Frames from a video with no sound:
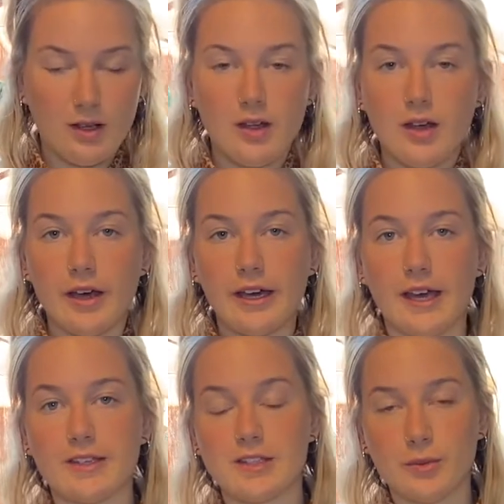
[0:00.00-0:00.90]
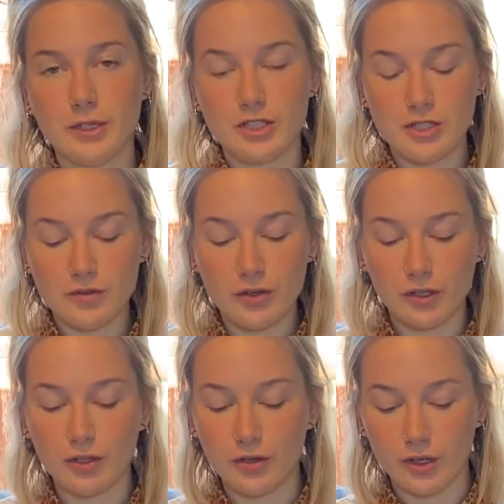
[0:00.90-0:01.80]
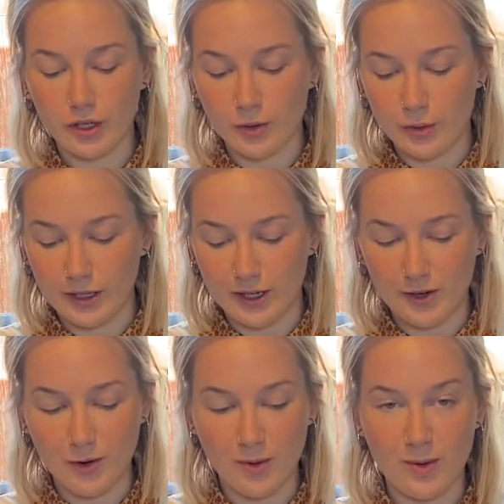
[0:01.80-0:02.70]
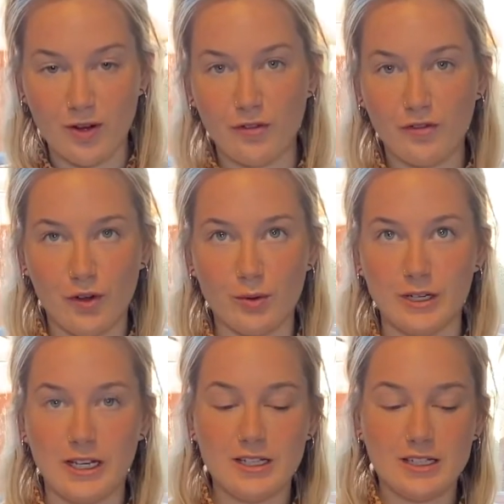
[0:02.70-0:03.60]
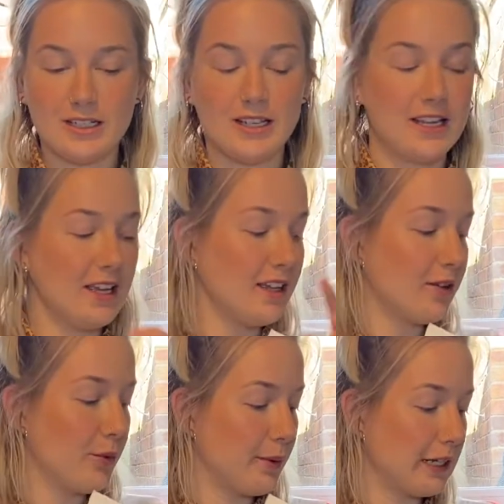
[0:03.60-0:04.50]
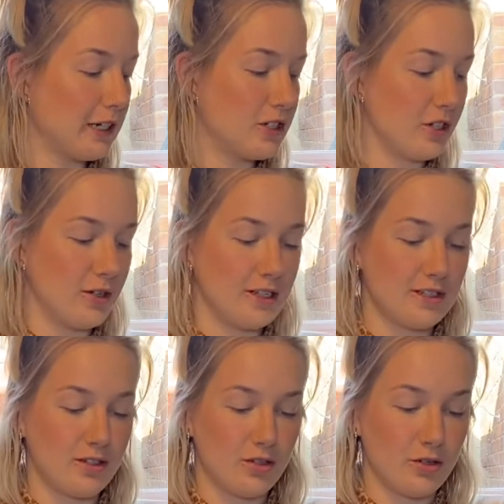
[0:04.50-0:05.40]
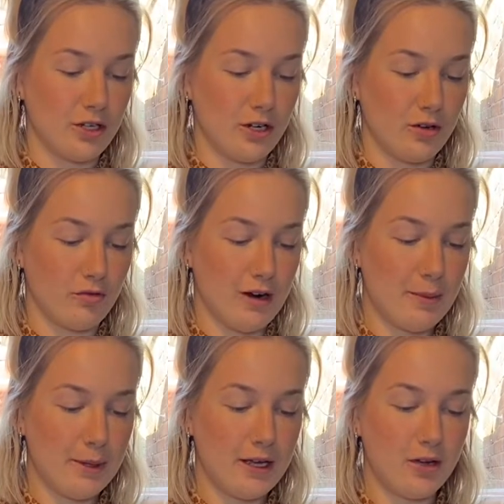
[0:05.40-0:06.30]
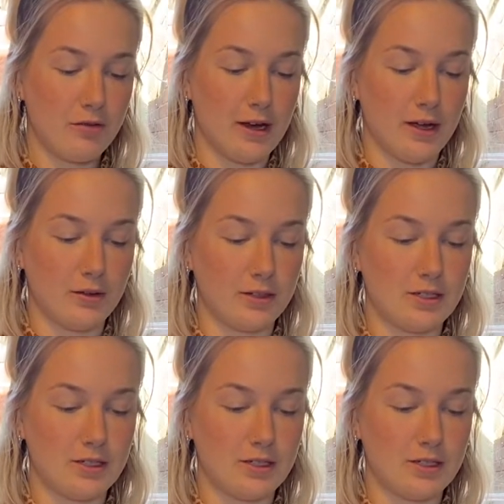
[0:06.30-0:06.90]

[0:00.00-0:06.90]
Okay, so once you've got your accordion all folded, what we're going to do is you're going to wrap it around